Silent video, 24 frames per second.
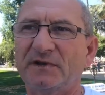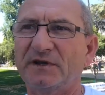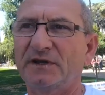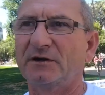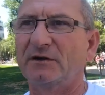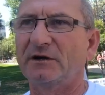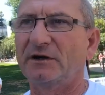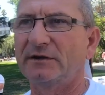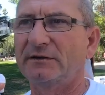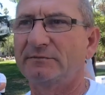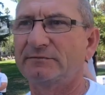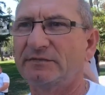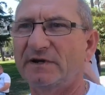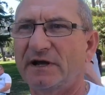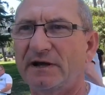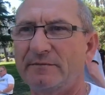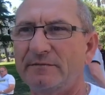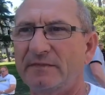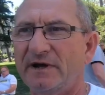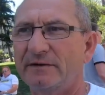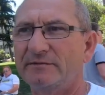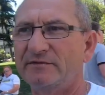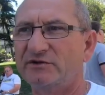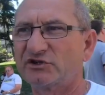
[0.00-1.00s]
you know,
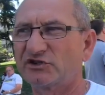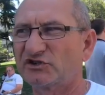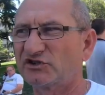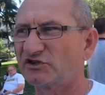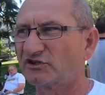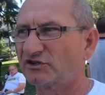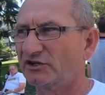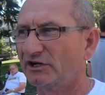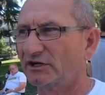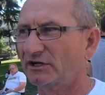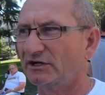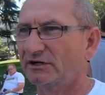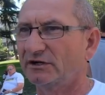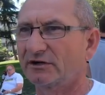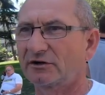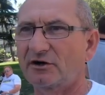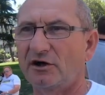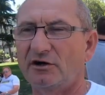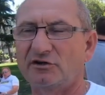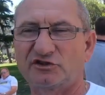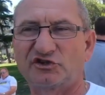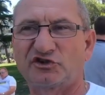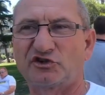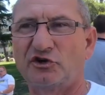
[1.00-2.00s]
I'm just
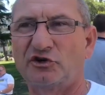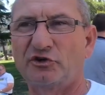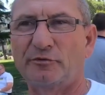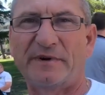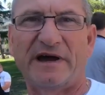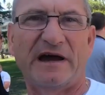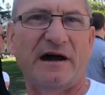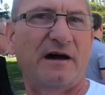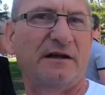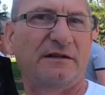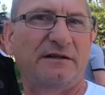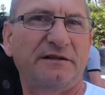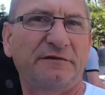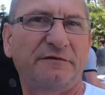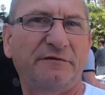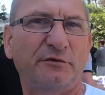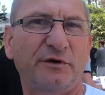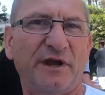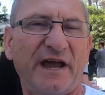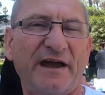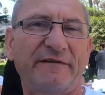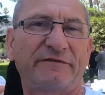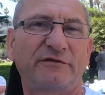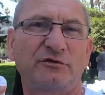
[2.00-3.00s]
concerned about if
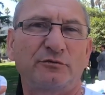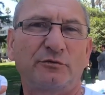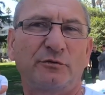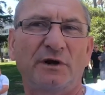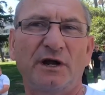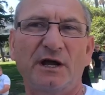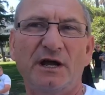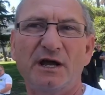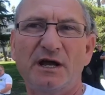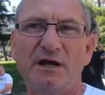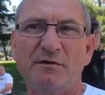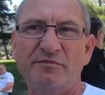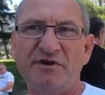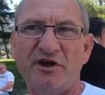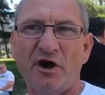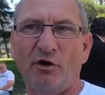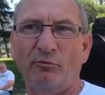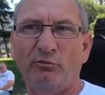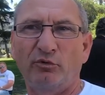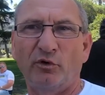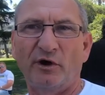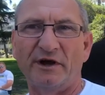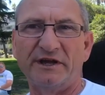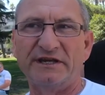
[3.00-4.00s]
we have to be
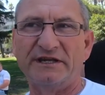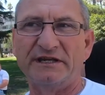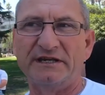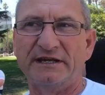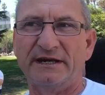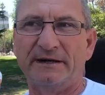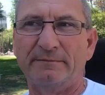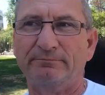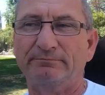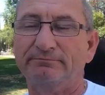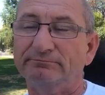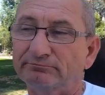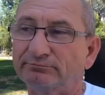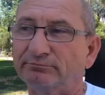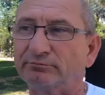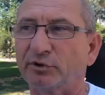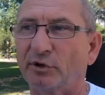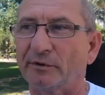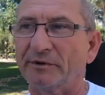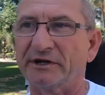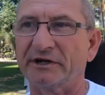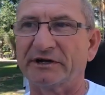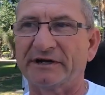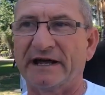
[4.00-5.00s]
employee, I'm
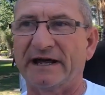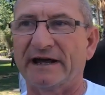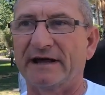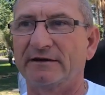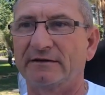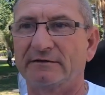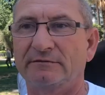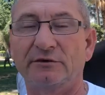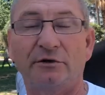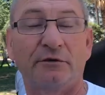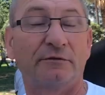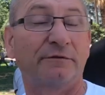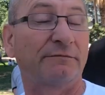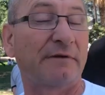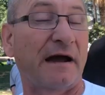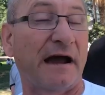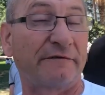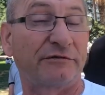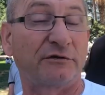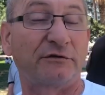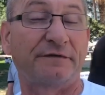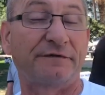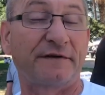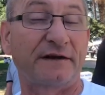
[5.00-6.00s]
probably gonna, you know,
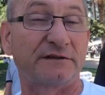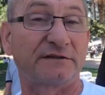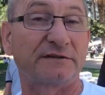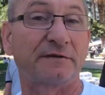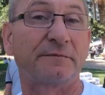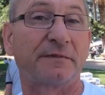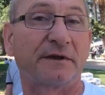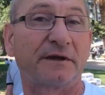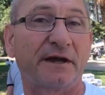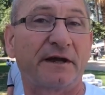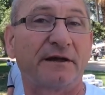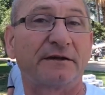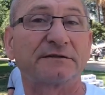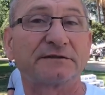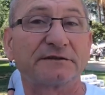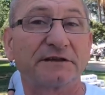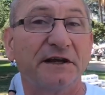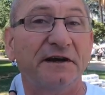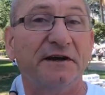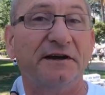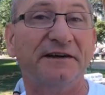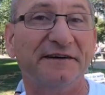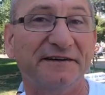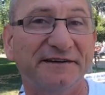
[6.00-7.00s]
have to find something else.